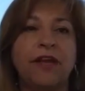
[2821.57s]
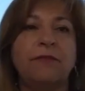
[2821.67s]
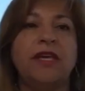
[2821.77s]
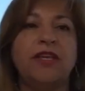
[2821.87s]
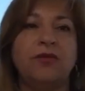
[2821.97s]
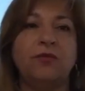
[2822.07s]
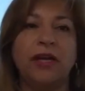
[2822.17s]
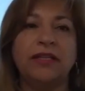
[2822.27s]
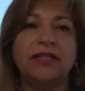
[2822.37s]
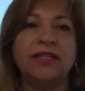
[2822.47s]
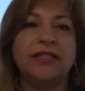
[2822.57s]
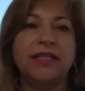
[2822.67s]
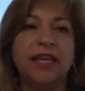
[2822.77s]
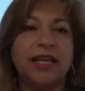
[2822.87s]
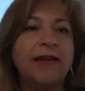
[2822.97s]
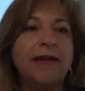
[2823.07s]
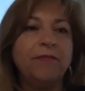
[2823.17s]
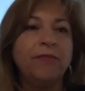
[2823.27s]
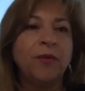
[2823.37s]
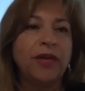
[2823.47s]
that you want to see.
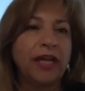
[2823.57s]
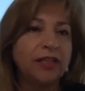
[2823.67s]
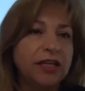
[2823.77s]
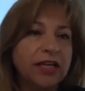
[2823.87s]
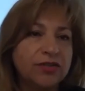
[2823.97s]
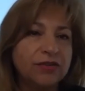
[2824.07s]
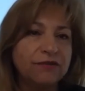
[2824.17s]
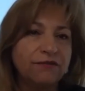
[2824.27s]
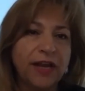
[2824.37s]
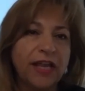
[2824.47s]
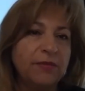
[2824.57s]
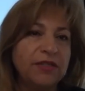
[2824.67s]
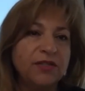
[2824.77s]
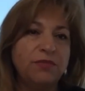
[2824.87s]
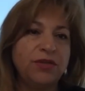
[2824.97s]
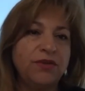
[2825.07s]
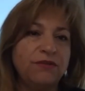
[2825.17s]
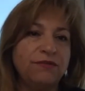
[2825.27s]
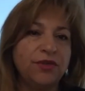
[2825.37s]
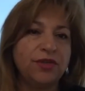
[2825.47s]
When I look at your frame, it's
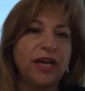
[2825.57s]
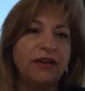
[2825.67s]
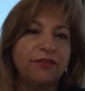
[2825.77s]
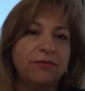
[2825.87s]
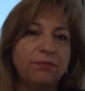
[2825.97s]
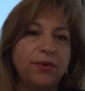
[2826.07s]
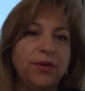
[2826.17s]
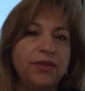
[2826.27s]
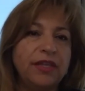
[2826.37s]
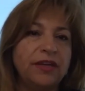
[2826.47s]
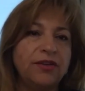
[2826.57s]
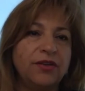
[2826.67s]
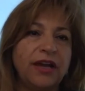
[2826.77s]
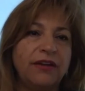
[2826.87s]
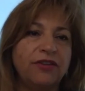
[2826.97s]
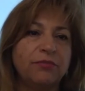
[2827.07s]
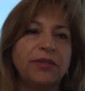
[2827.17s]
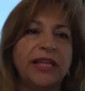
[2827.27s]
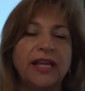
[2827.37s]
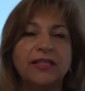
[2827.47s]
beautiful. You have your book there, you have your
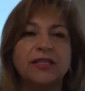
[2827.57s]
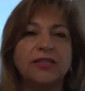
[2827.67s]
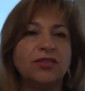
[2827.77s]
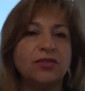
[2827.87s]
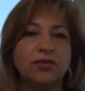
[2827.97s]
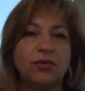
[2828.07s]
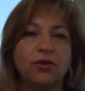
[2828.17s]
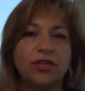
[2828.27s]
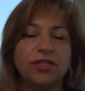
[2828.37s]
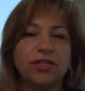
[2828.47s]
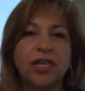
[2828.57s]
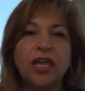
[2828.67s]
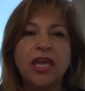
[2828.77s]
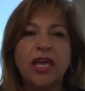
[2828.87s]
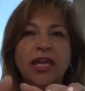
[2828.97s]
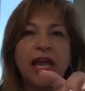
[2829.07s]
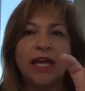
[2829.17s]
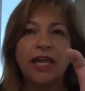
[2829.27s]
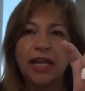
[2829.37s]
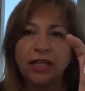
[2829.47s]
plant, it's just gorgeous. And
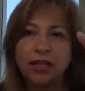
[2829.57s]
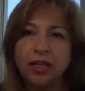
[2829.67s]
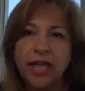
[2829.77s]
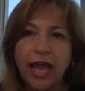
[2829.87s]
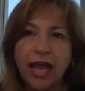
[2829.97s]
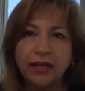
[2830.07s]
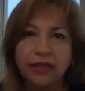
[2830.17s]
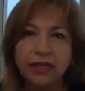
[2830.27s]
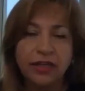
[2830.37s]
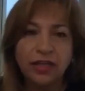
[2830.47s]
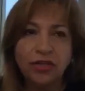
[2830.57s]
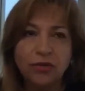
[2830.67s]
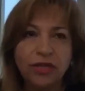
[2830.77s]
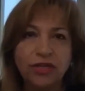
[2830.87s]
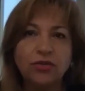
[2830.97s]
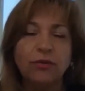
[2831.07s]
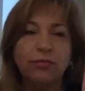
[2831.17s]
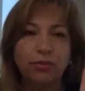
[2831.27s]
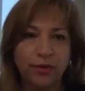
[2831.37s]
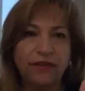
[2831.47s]
I look at, and you can do a
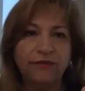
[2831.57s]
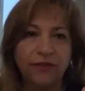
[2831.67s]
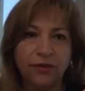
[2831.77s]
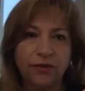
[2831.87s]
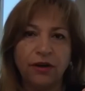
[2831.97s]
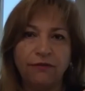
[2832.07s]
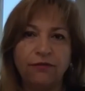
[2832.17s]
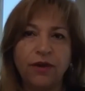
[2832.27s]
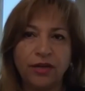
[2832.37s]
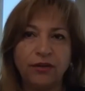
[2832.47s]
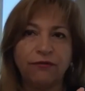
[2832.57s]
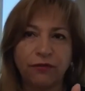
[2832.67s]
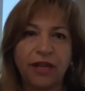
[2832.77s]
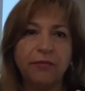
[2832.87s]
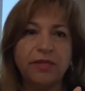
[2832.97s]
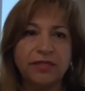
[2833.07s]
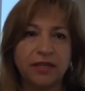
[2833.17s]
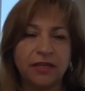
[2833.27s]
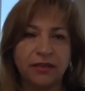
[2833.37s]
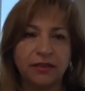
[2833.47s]
preview of what your frame is
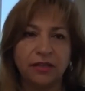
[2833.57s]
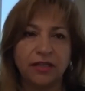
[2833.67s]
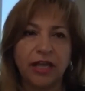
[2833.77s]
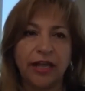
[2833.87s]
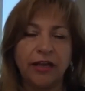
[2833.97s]
going to look like.